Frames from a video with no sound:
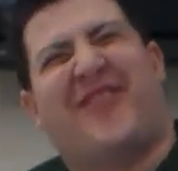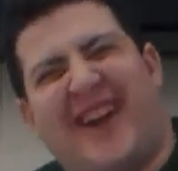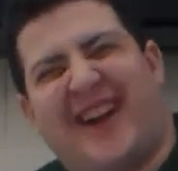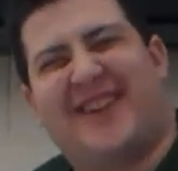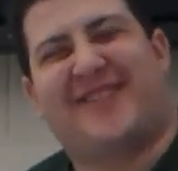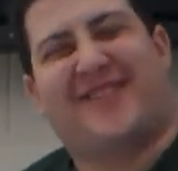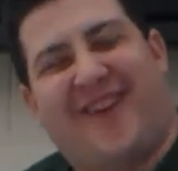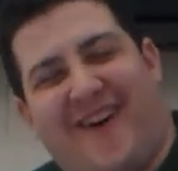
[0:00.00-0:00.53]

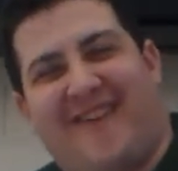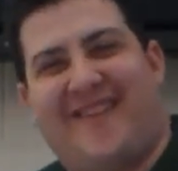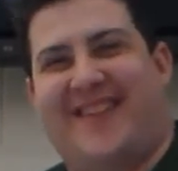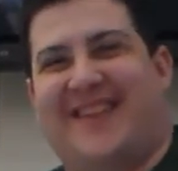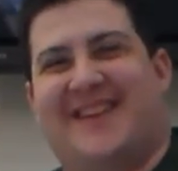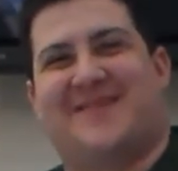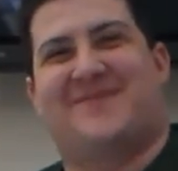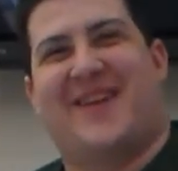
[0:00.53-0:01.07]
frick wrong
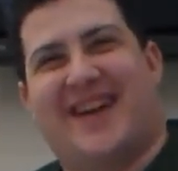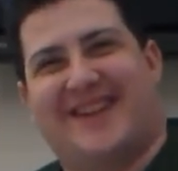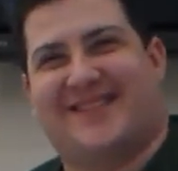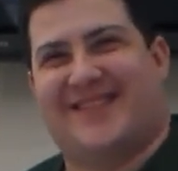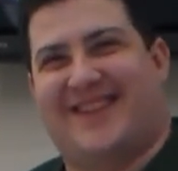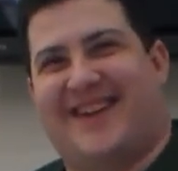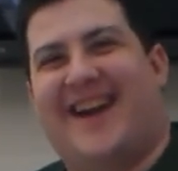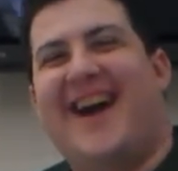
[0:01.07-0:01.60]
with this
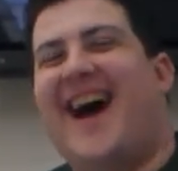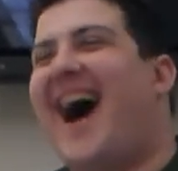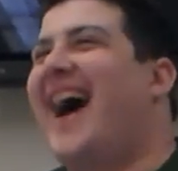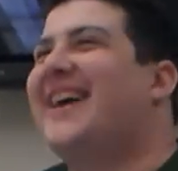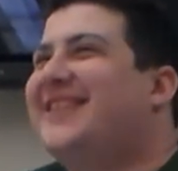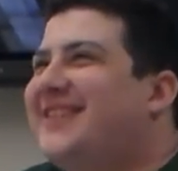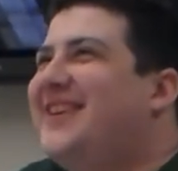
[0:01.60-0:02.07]
picture? I